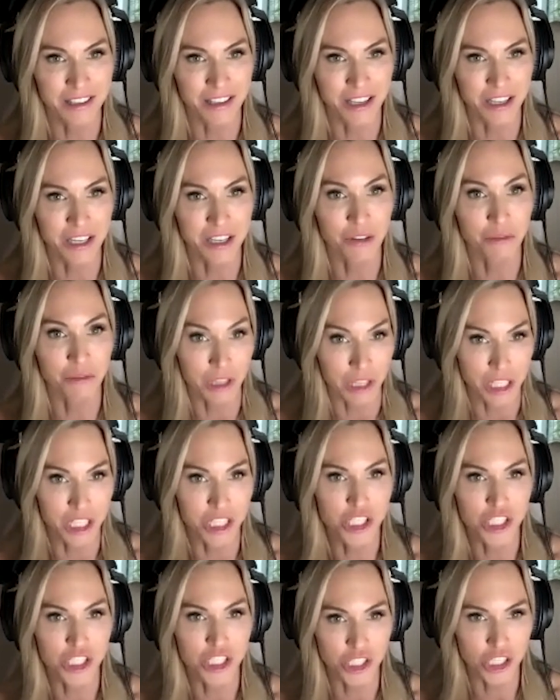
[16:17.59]
a
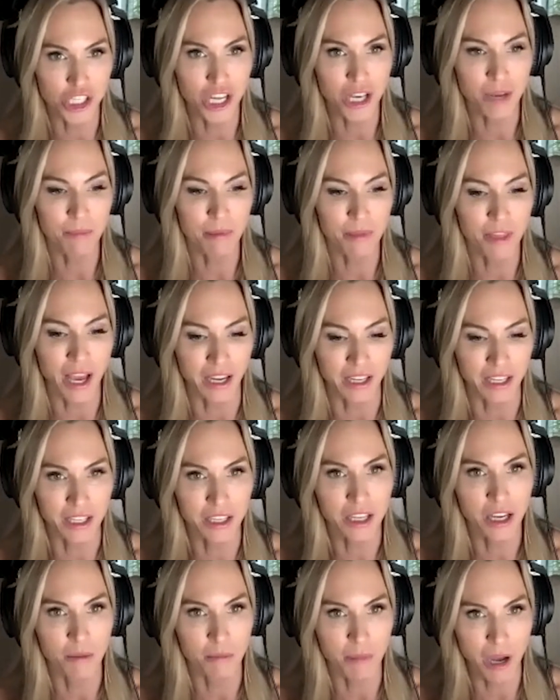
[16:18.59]
relationship that
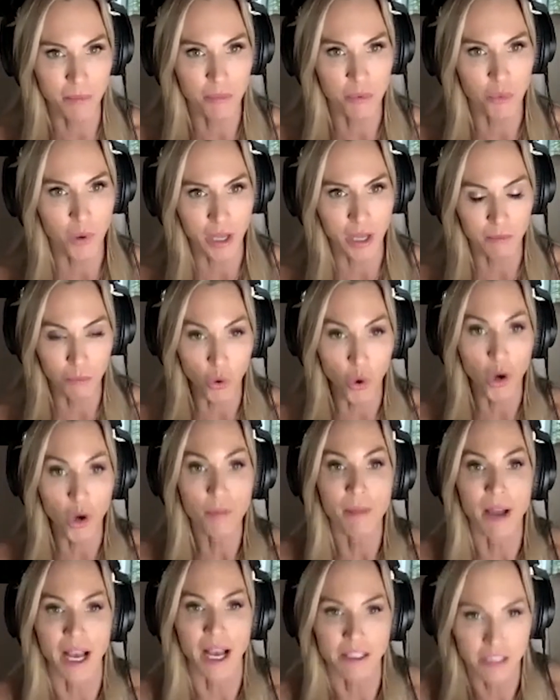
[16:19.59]
can come up when more
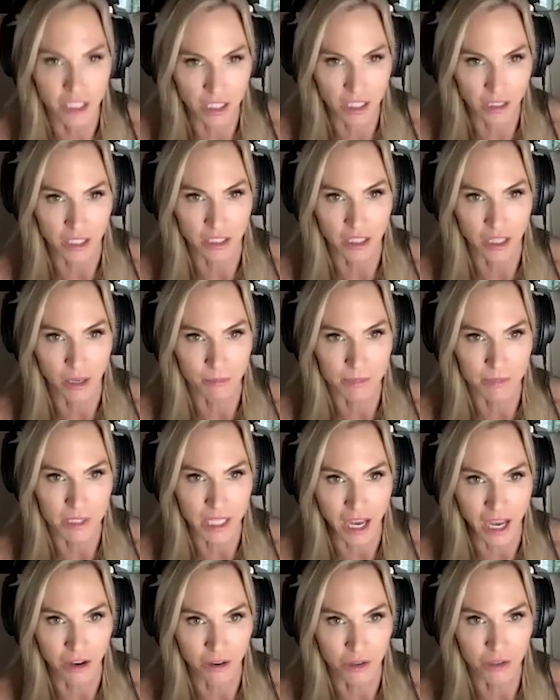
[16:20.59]
masculine comes
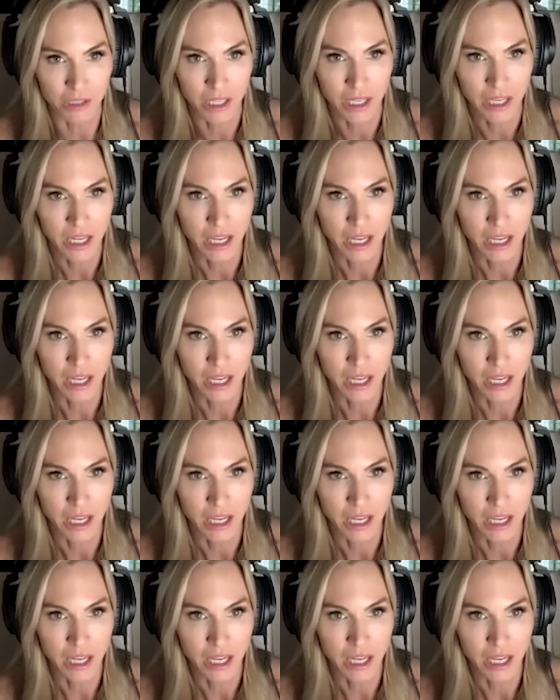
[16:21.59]
out.